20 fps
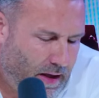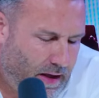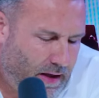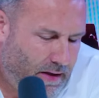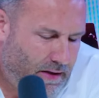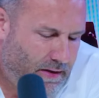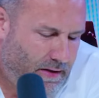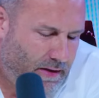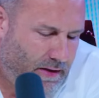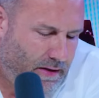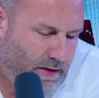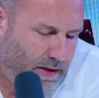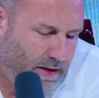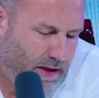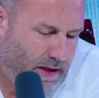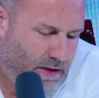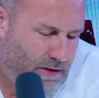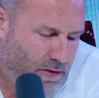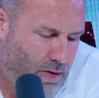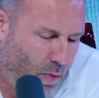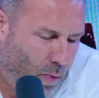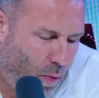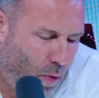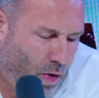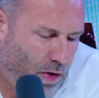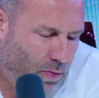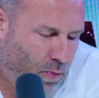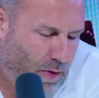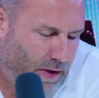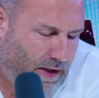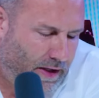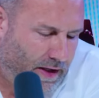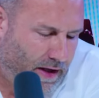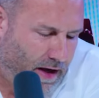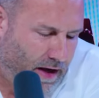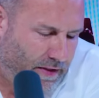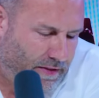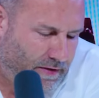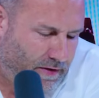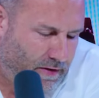And again, award-winning
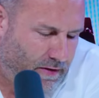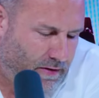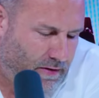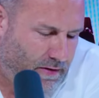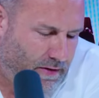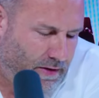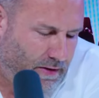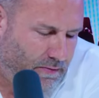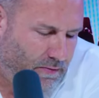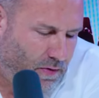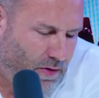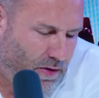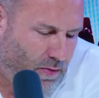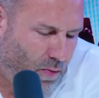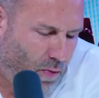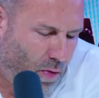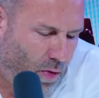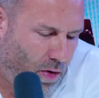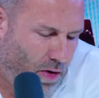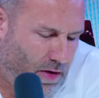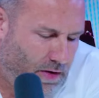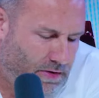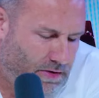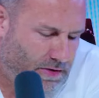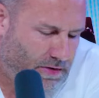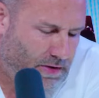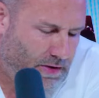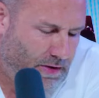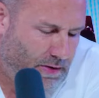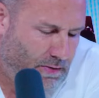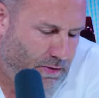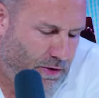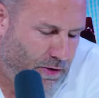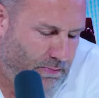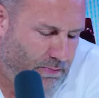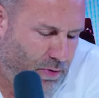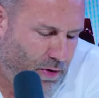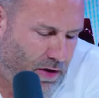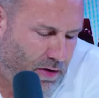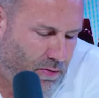author. You won awards.
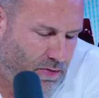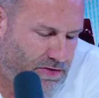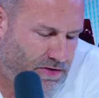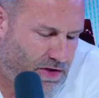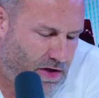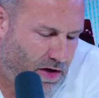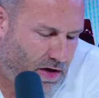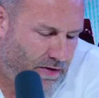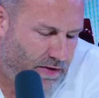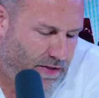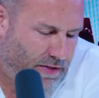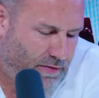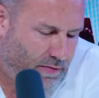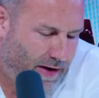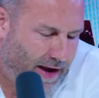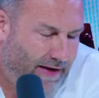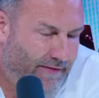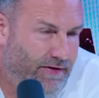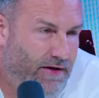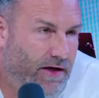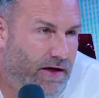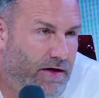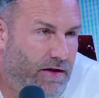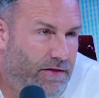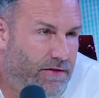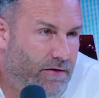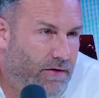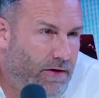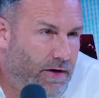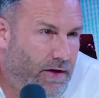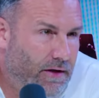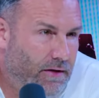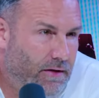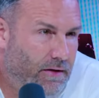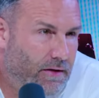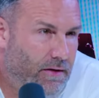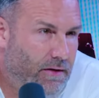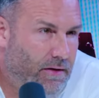your book was called Thriving into 30?